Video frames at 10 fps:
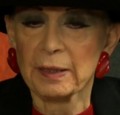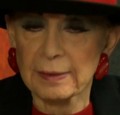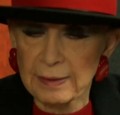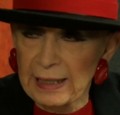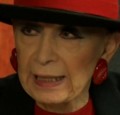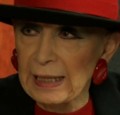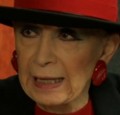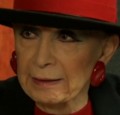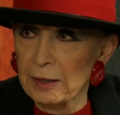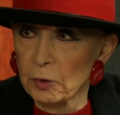because they
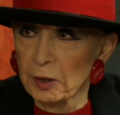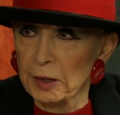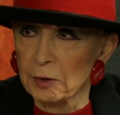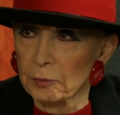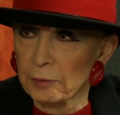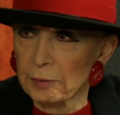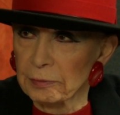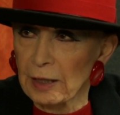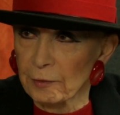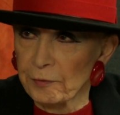had the audio,
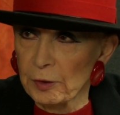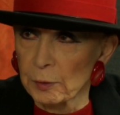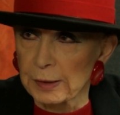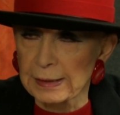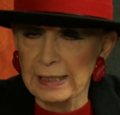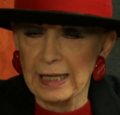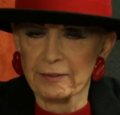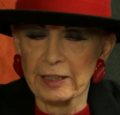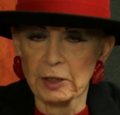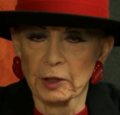our viewers
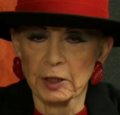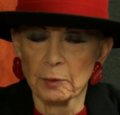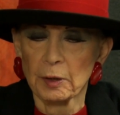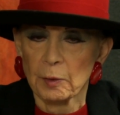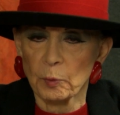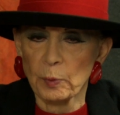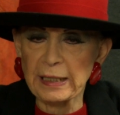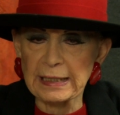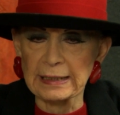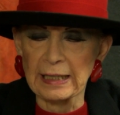have the audio, but we
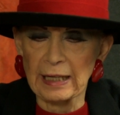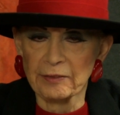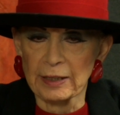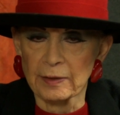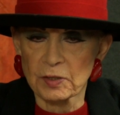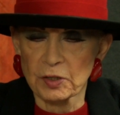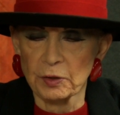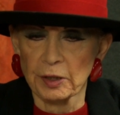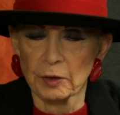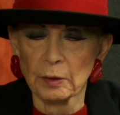didn't have it in the studio.